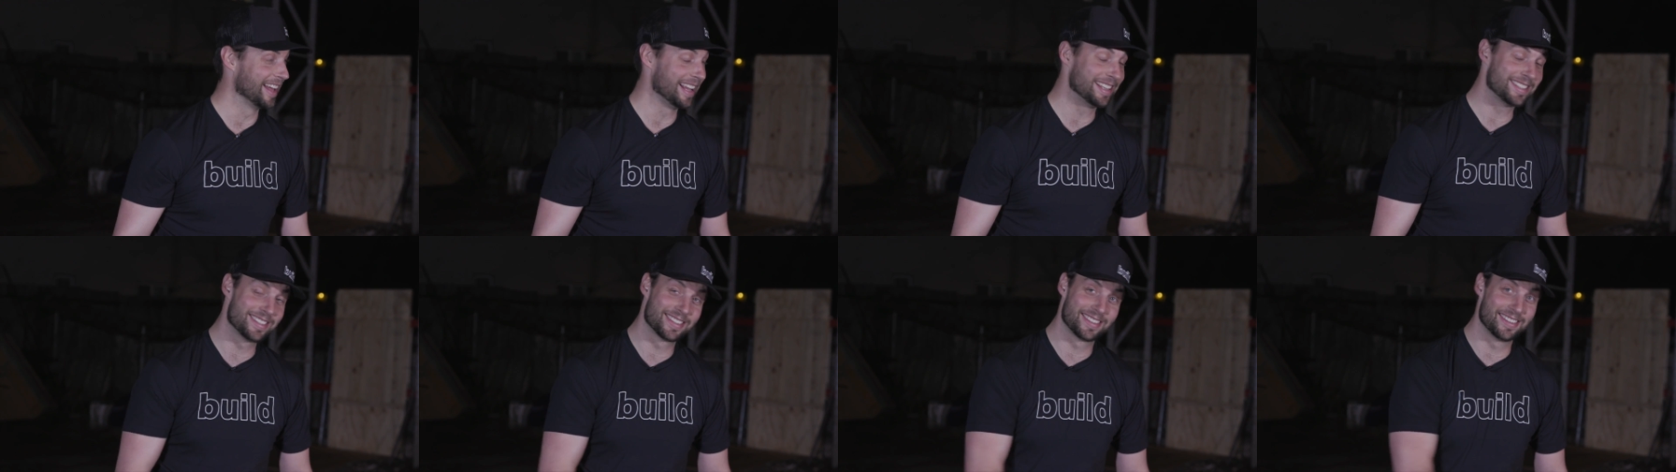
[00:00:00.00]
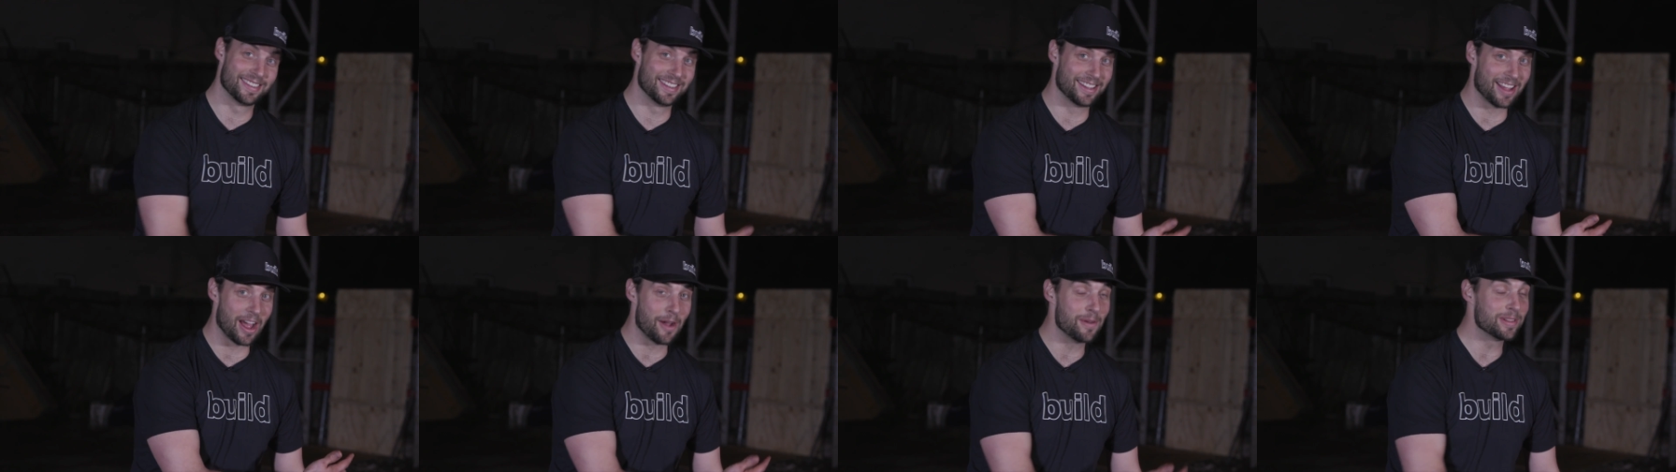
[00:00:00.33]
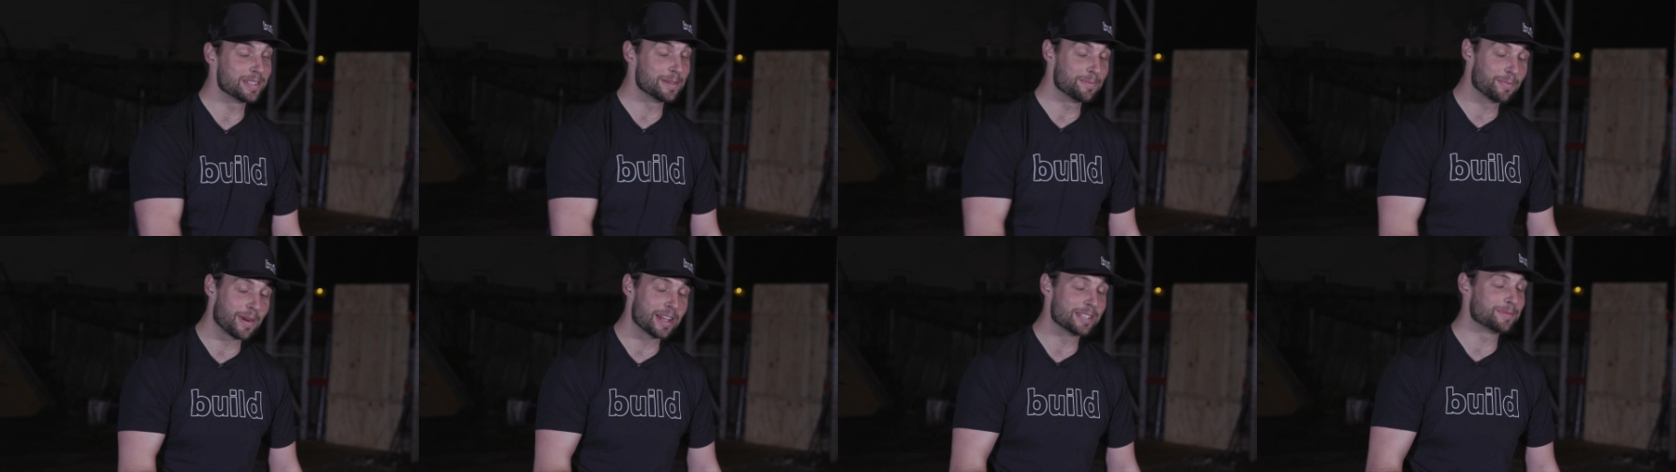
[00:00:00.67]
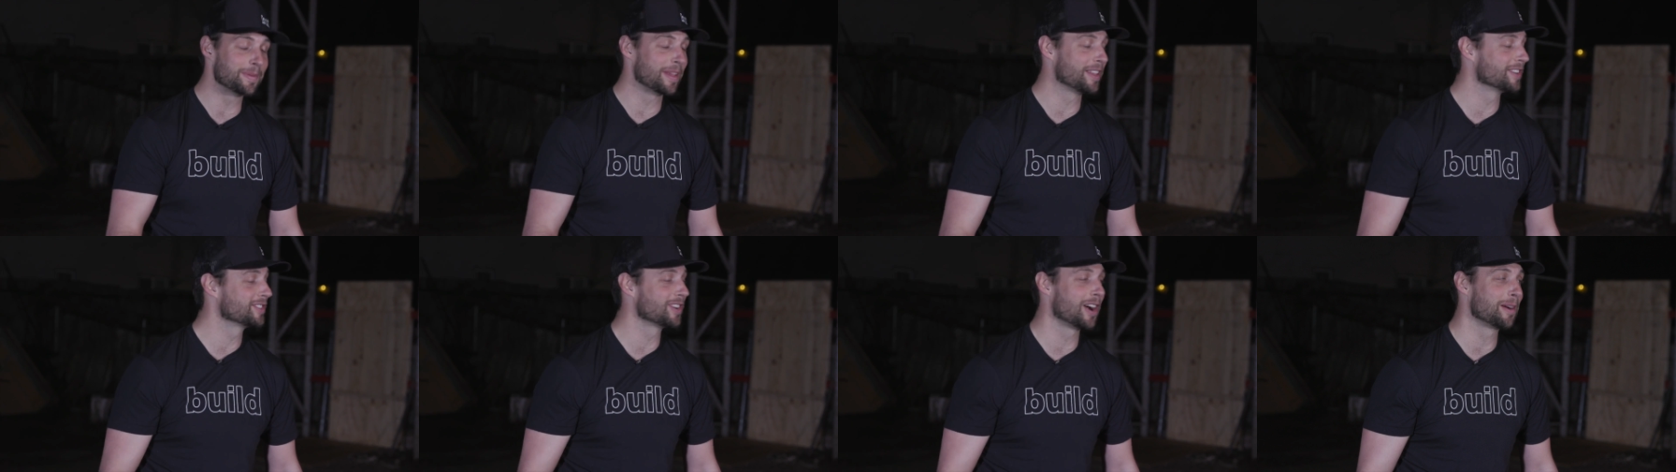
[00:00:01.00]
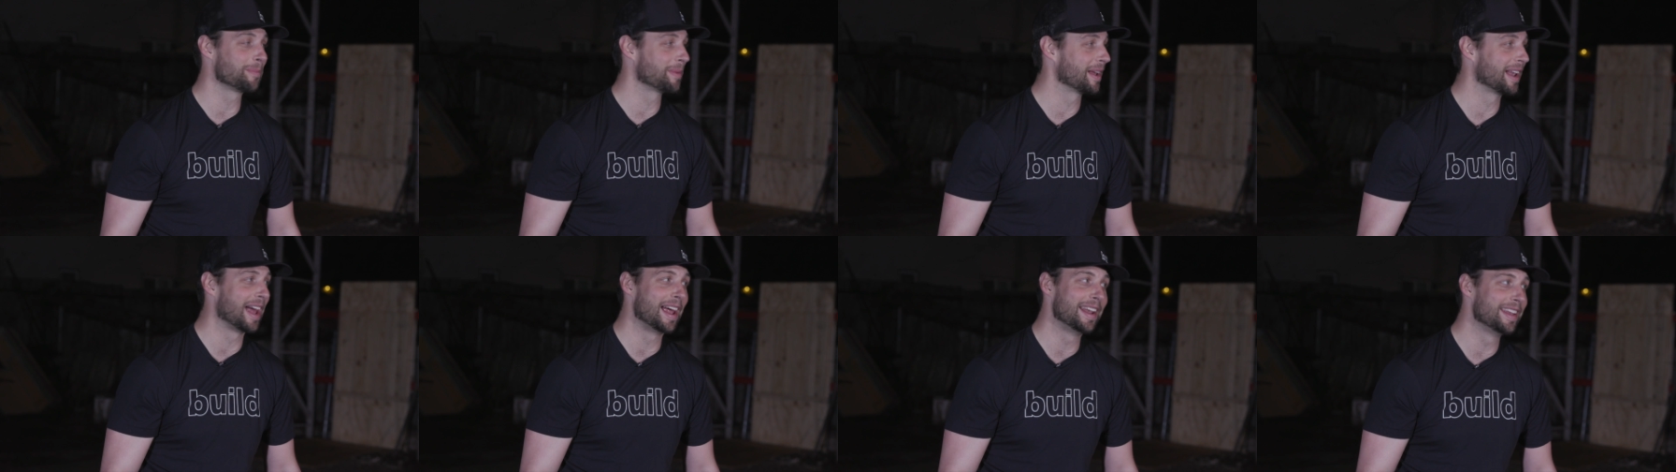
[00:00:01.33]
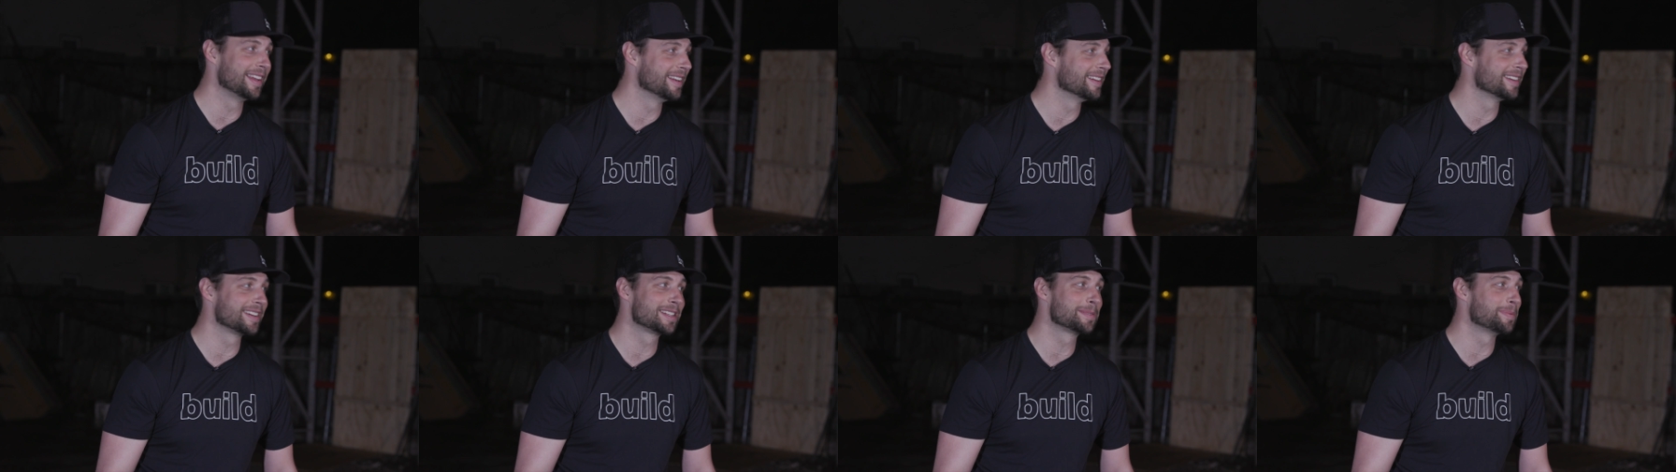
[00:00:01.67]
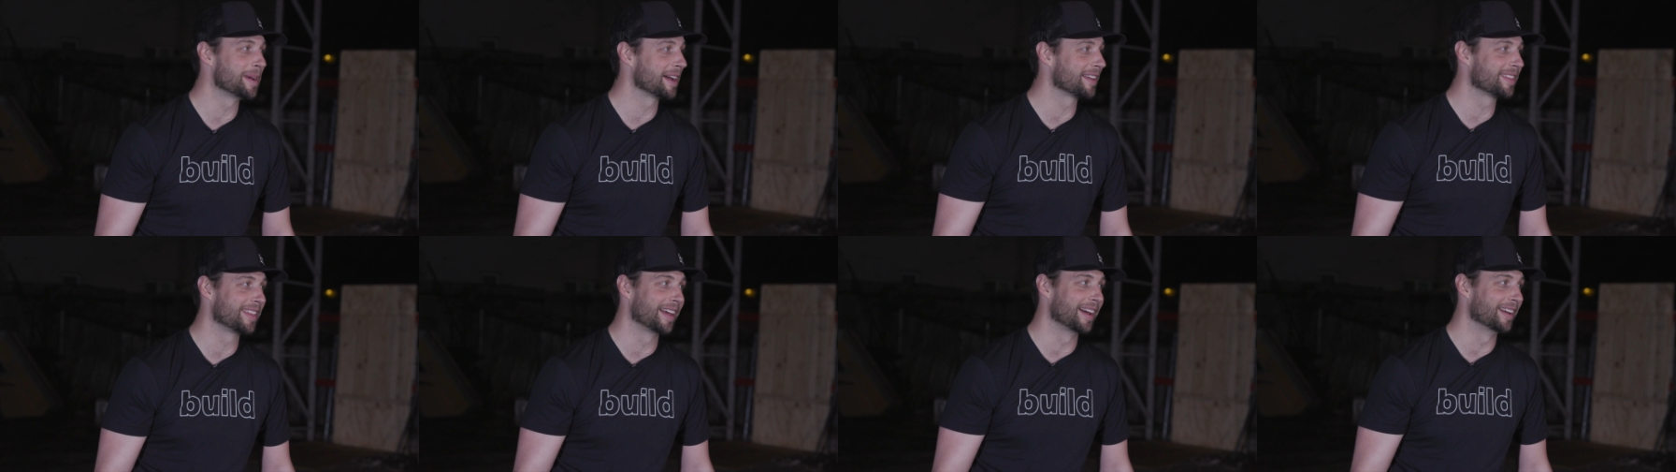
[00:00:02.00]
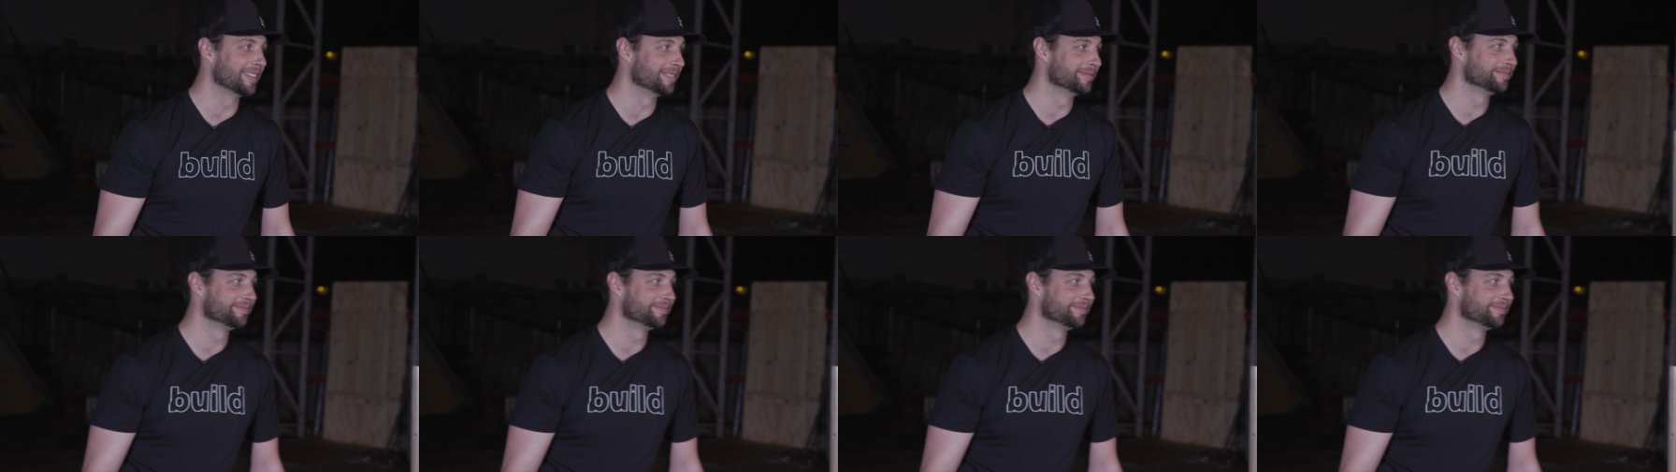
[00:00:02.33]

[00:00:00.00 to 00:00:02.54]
That's, yeah. I was impressed by the Shark Bite. I didn't expect that.